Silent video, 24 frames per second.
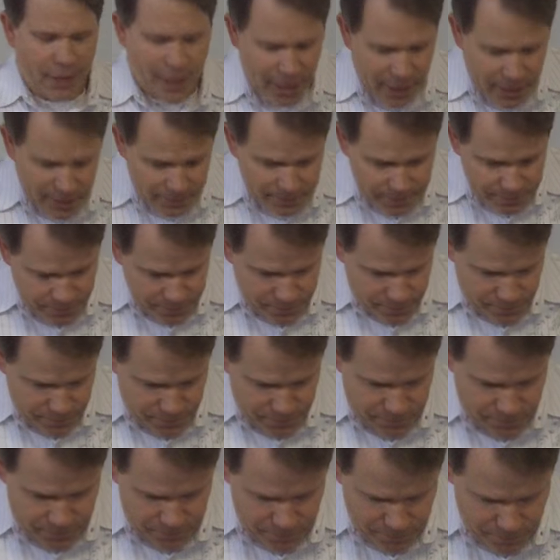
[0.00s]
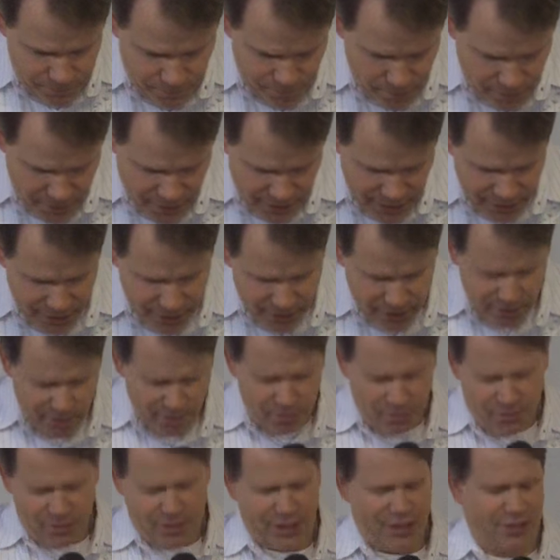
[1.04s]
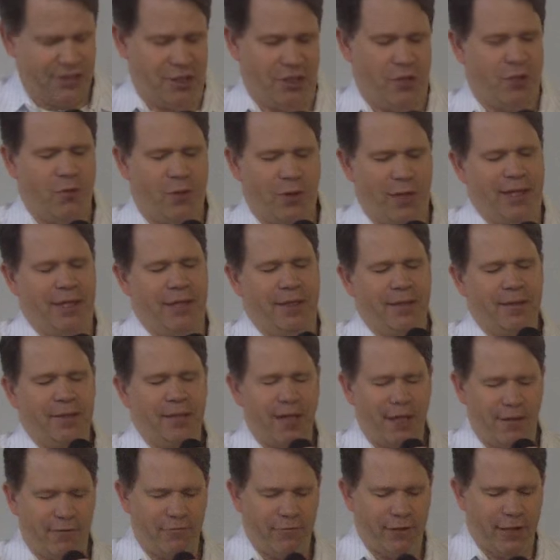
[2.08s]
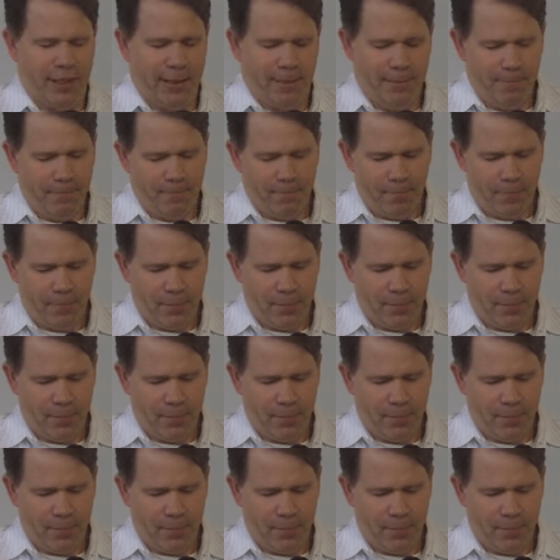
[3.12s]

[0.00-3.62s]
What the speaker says: God, thank you doesn't quite cover it.